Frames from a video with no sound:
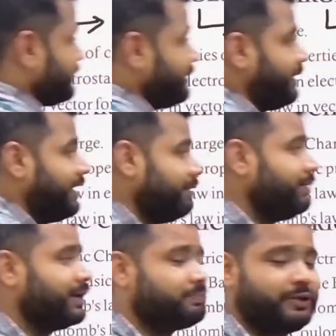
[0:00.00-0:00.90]
I'm
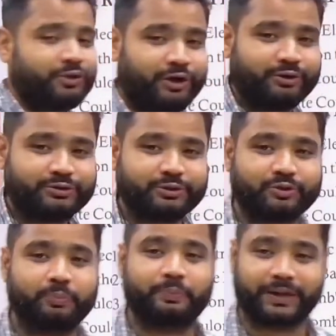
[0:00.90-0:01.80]
helping you out
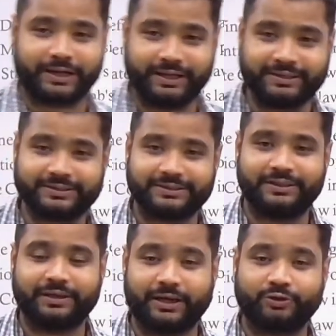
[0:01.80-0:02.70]
to predict
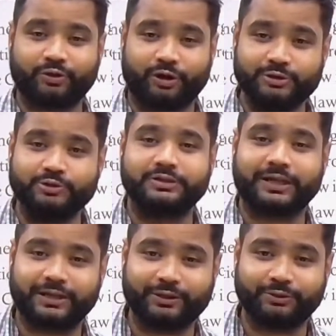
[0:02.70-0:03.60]
and to also tell
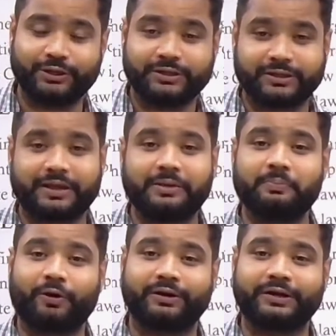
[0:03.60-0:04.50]
you the
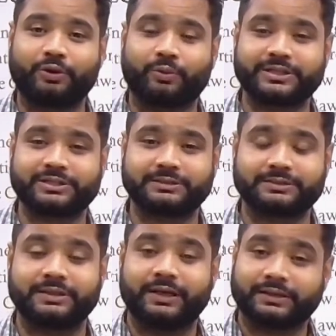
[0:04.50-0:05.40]
important questions
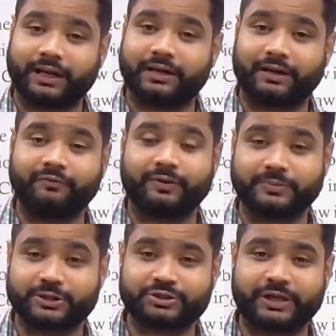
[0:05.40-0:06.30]
that will come from
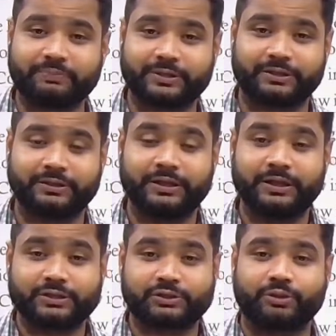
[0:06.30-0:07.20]
this chapter.
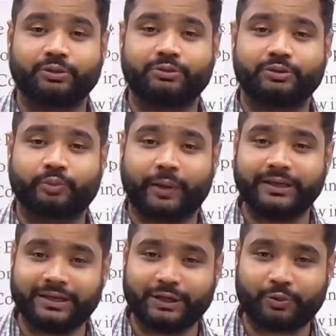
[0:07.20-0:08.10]
So
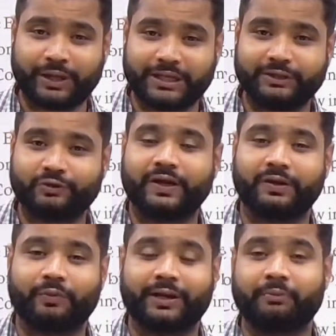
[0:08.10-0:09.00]
2023,
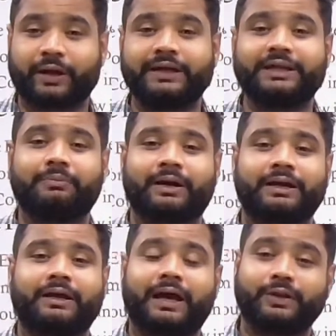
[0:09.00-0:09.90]
when I'm writing
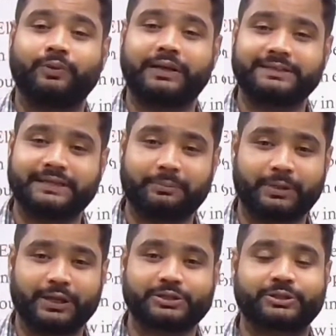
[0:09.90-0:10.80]
my annual
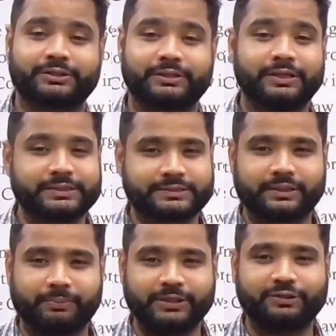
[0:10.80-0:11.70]
examination, so in
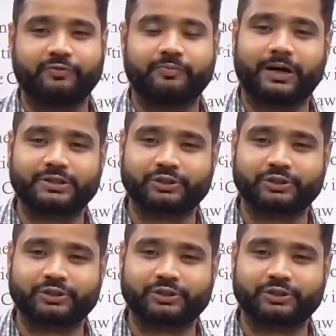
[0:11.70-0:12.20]
the month of March or